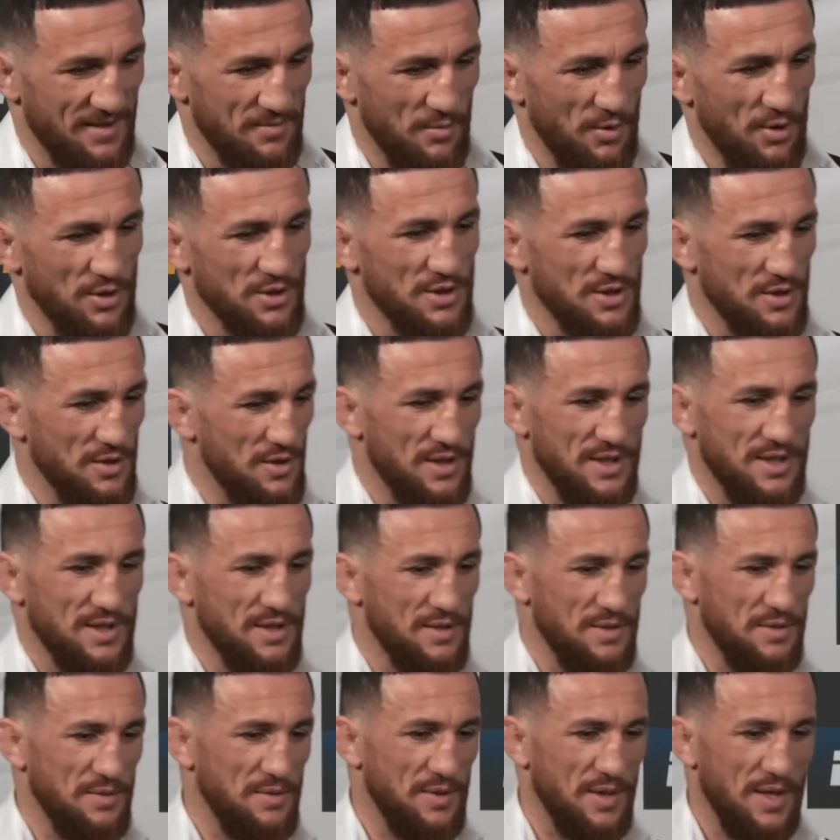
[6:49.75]

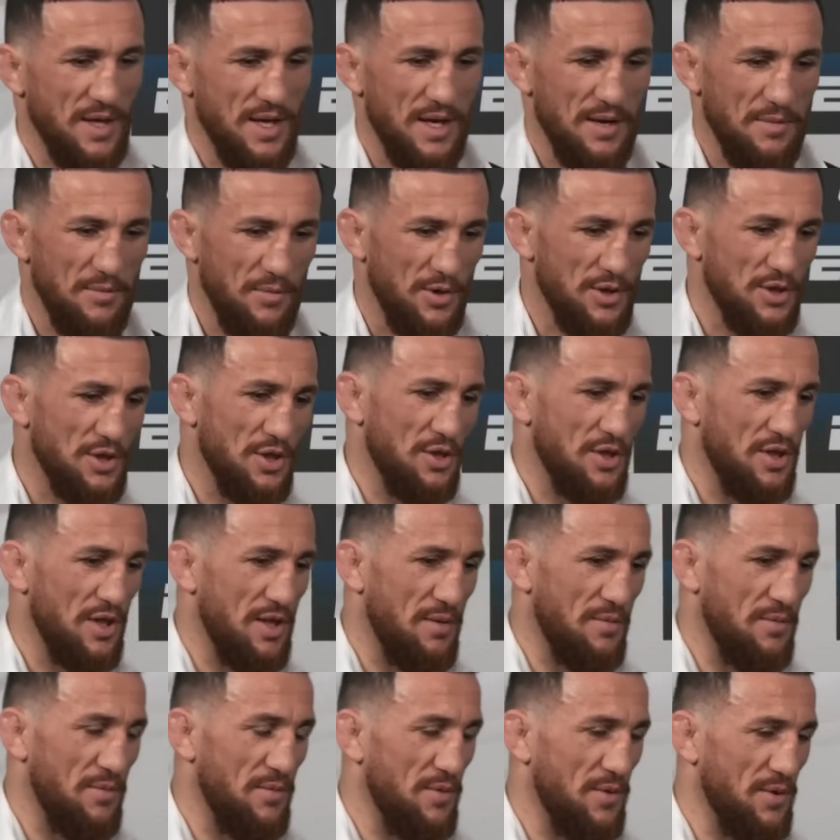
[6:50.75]
most of
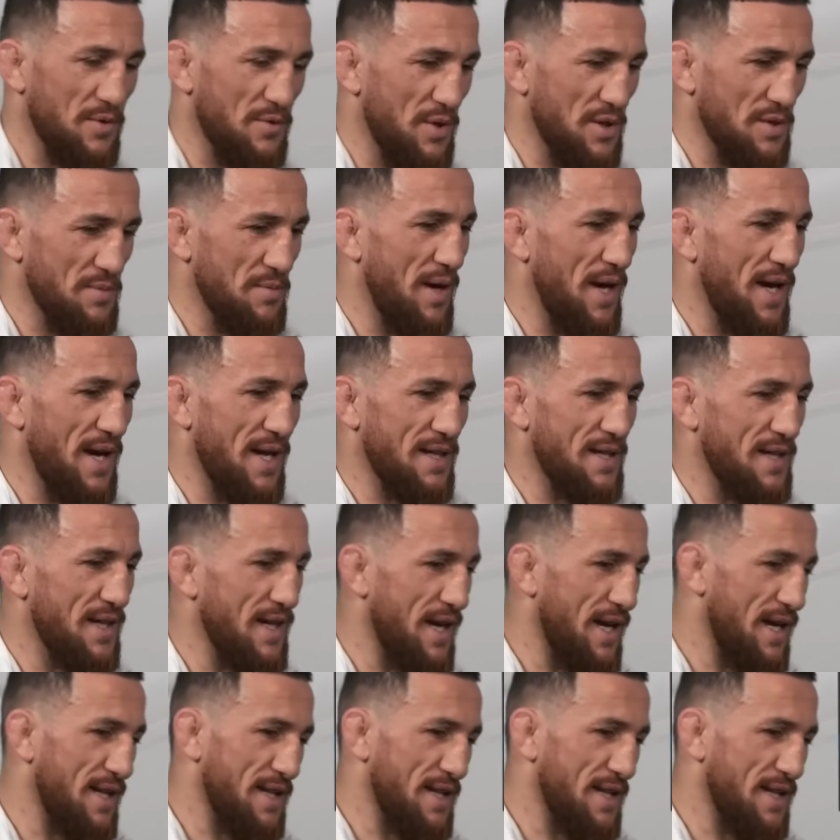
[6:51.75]
them, it was my idea,